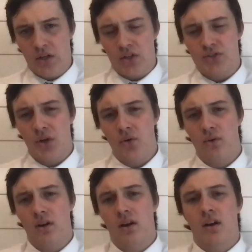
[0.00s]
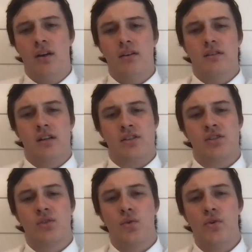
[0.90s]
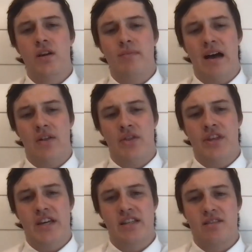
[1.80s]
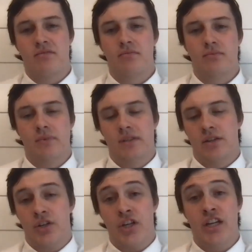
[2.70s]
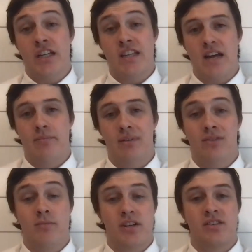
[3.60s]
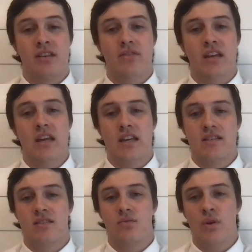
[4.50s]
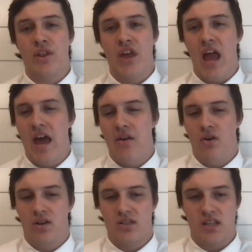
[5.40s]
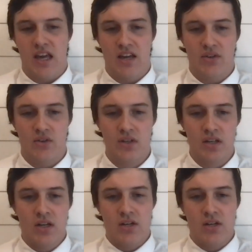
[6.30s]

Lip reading: So a story about this, or a good example of objectivity, is with the Enron scandal.